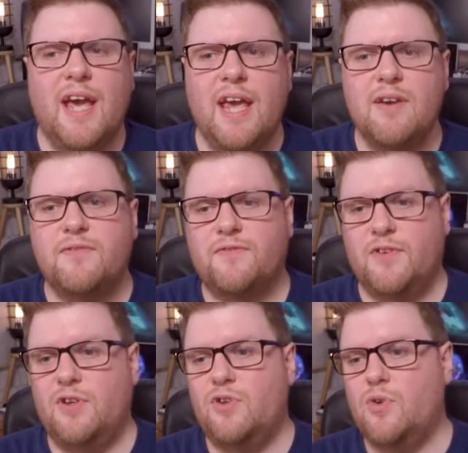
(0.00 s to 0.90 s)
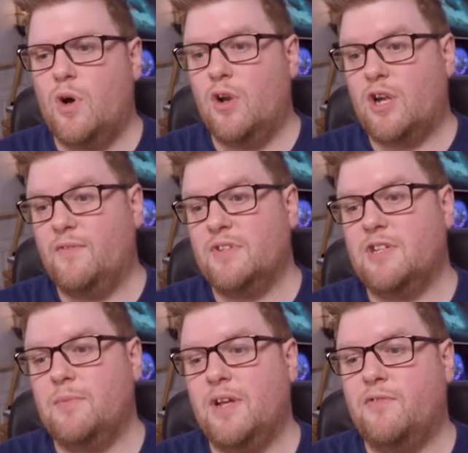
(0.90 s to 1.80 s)
If you are looking for
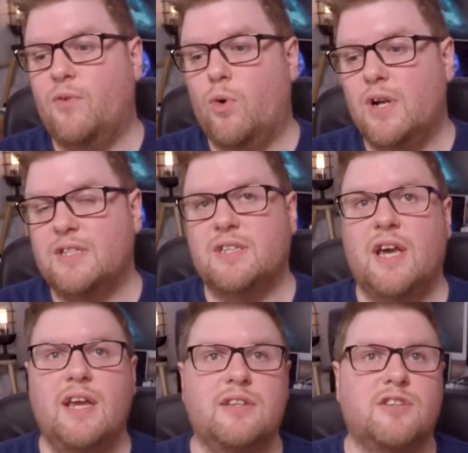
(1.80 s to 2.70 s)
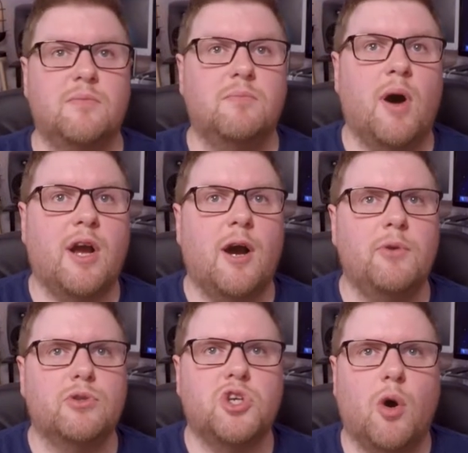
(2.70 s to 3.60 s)
something for, let's say, to mic up
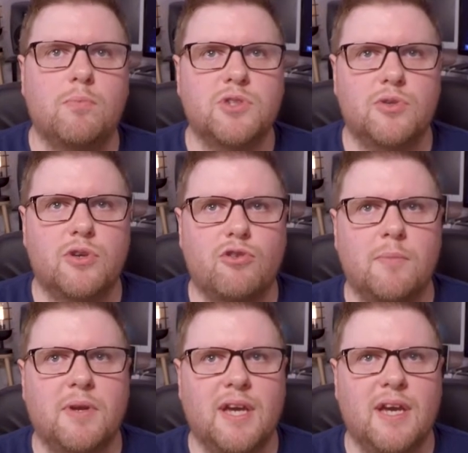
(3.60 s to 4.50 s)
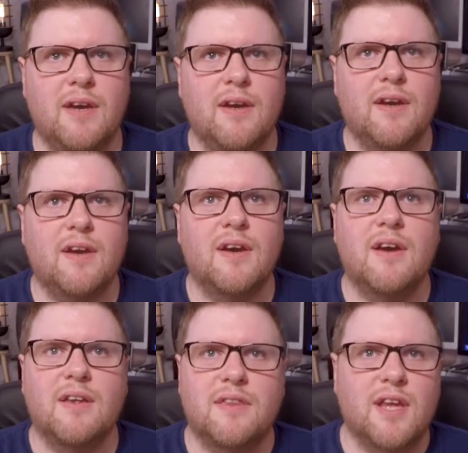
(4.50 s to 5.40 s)
your toms on your drum kit,
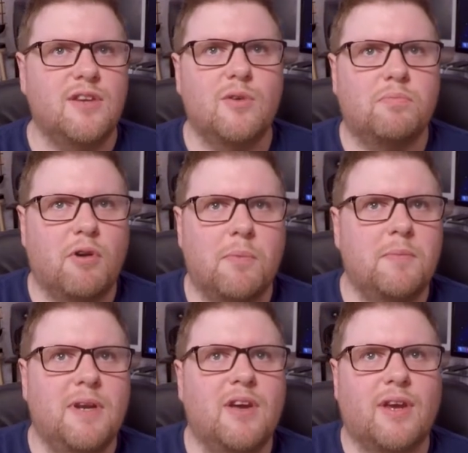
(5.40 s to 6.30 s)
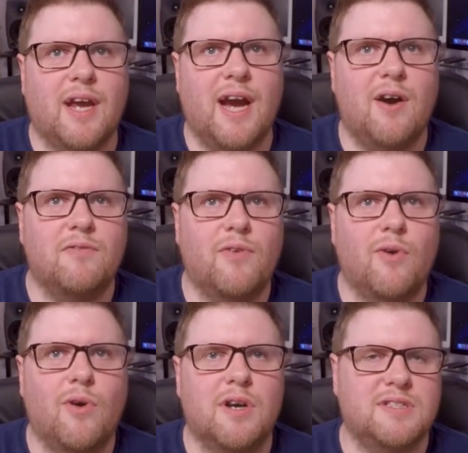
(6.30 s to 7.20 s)
then you'll probably be looking out
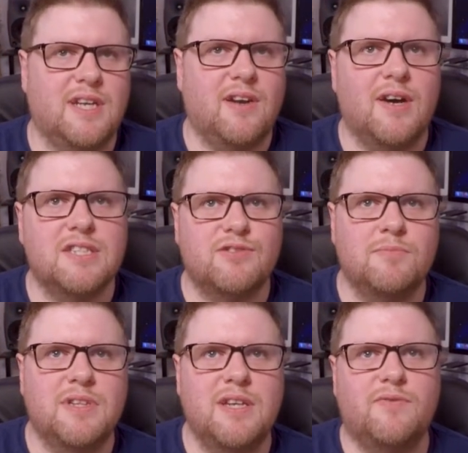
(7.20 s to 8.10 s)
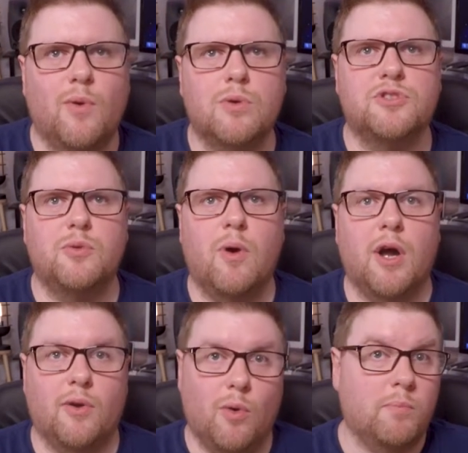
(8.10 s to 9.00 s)
for a Sennheiser
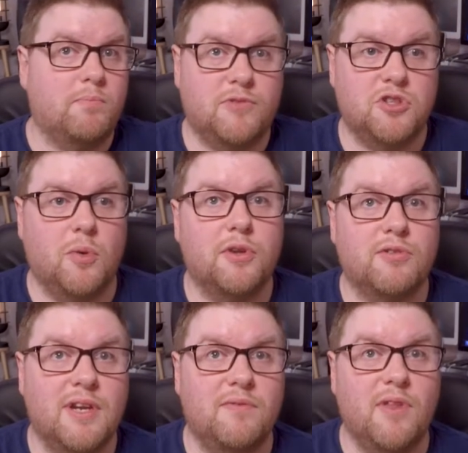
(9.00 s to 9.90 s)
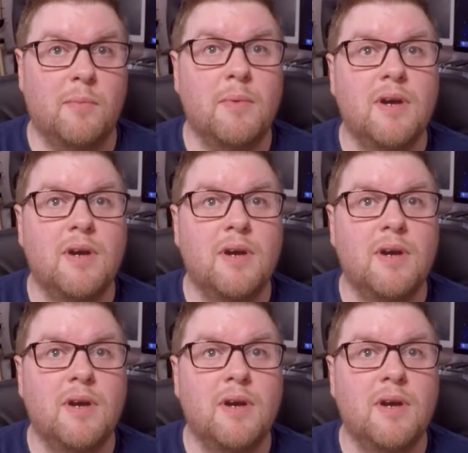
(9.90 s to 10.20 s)
MD421 or two or three of them.